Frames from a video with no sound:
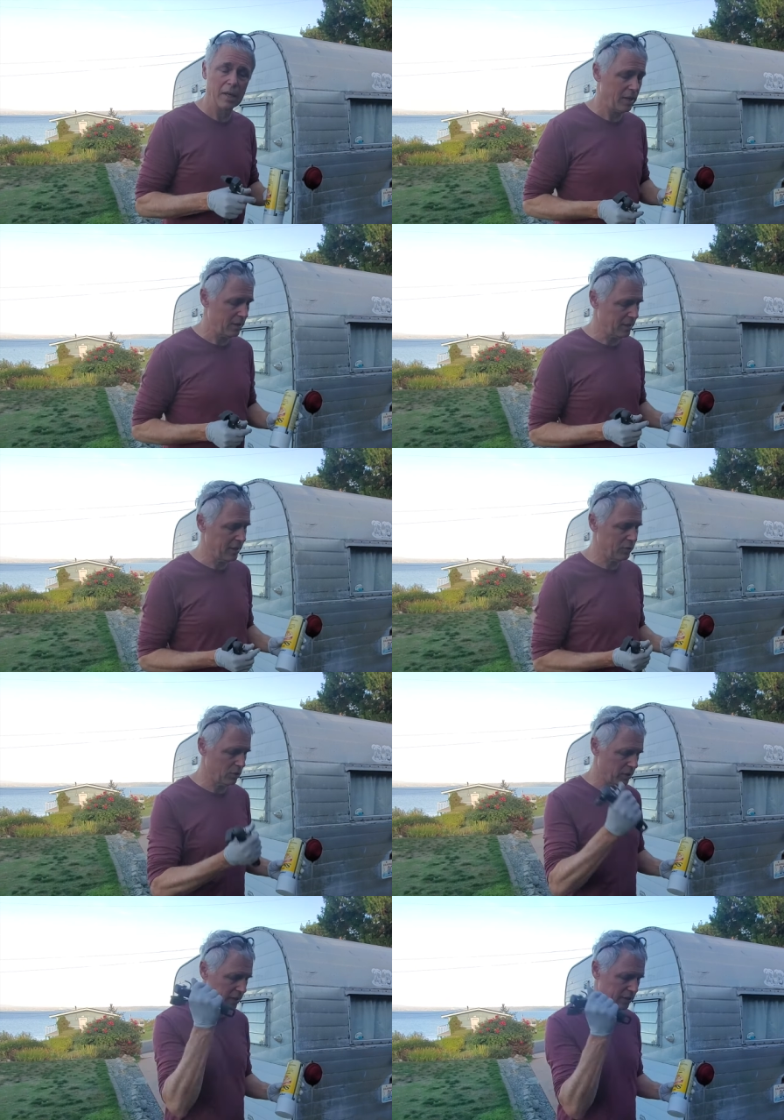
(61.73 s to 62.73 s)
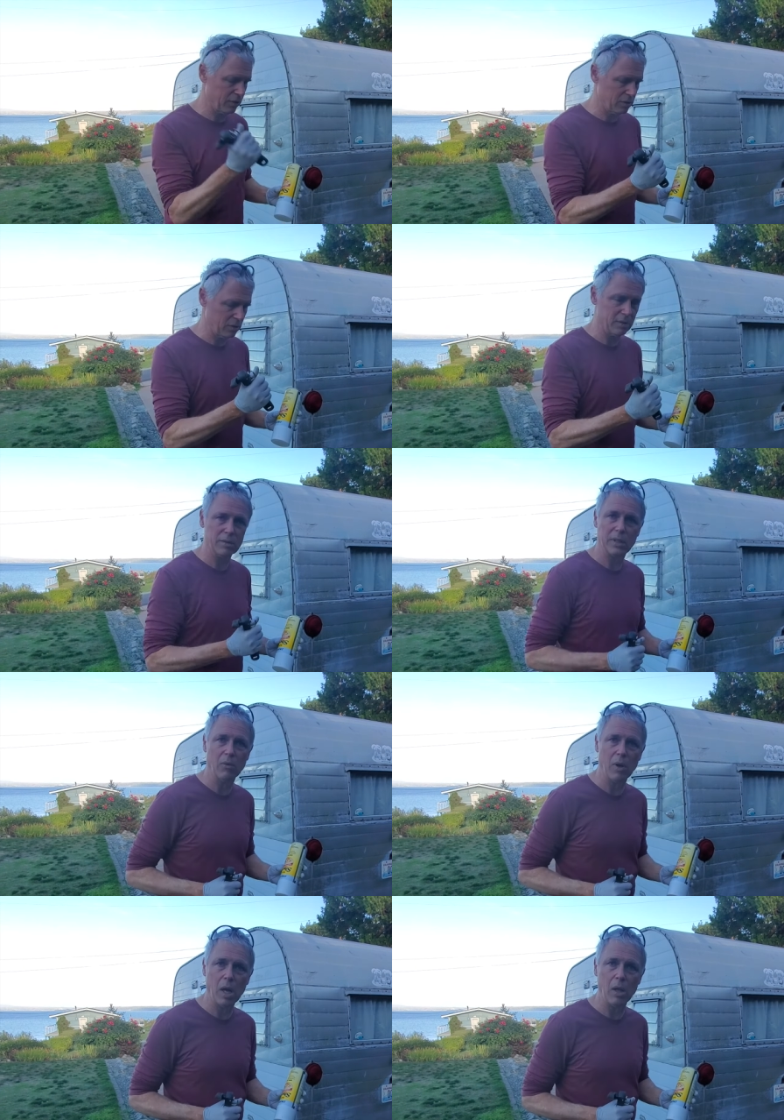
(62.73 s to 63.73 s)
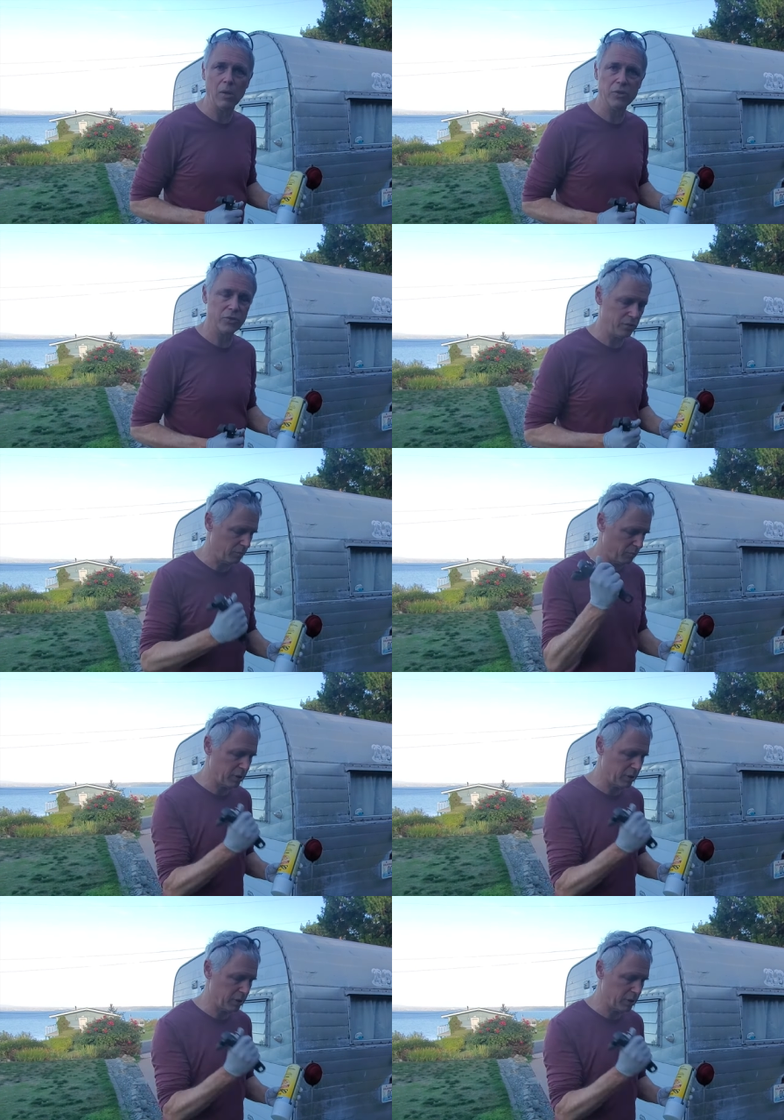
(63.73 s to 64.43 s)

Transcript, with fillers: Other guys are like using, you know, awls and